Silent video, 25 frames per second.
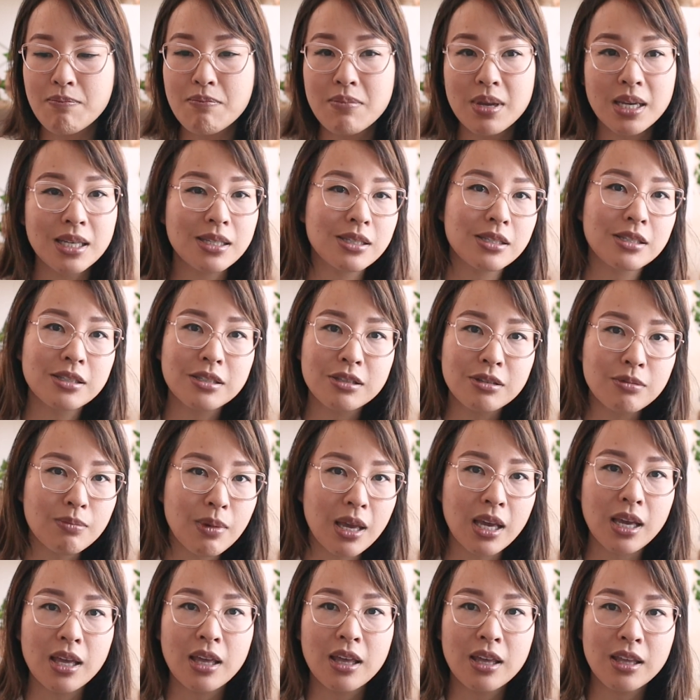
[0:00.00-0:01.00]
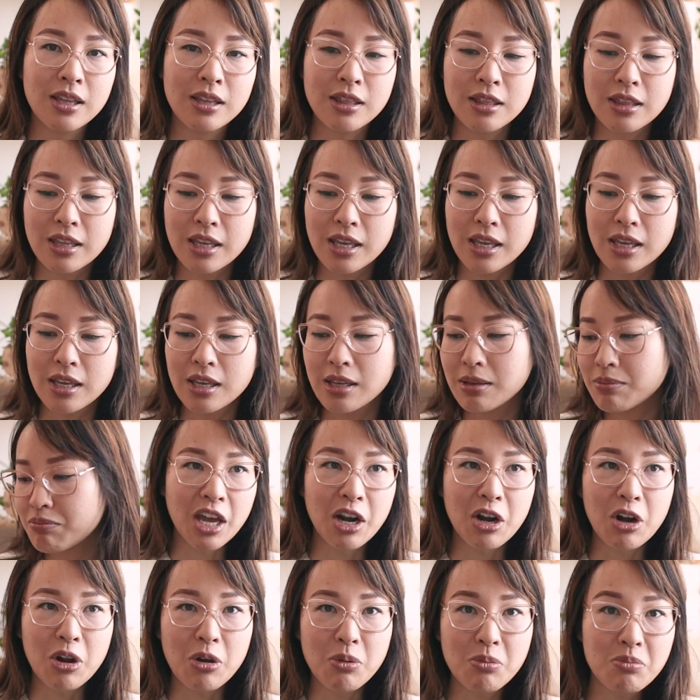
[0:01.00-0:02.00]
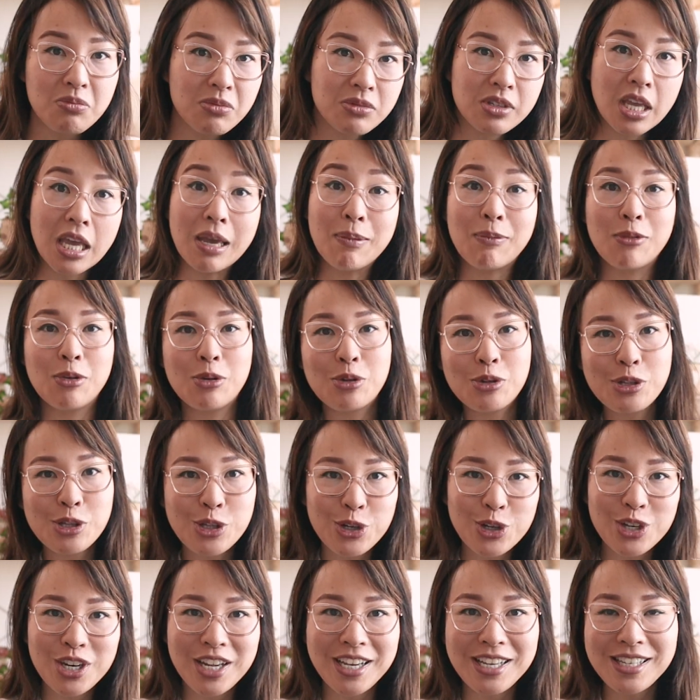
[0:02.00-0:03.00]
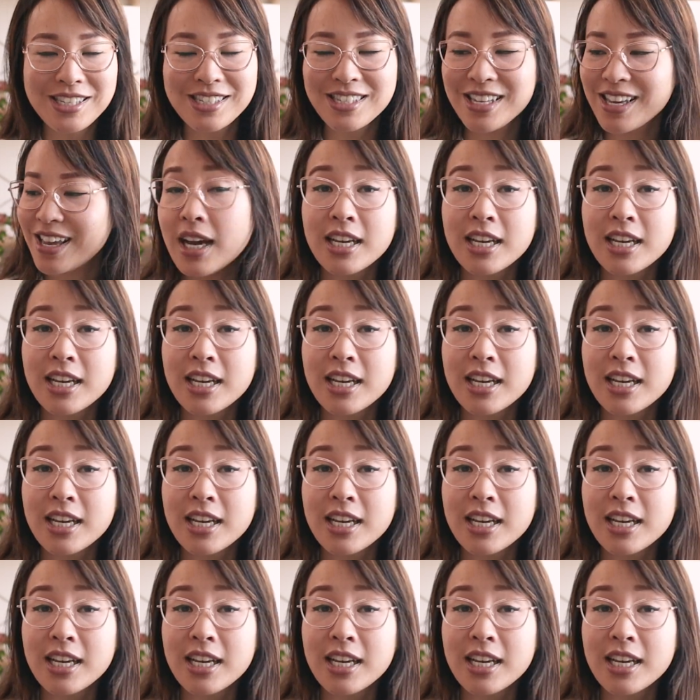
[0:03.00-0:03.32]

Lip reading: bits to make the, I don't know, table look nice.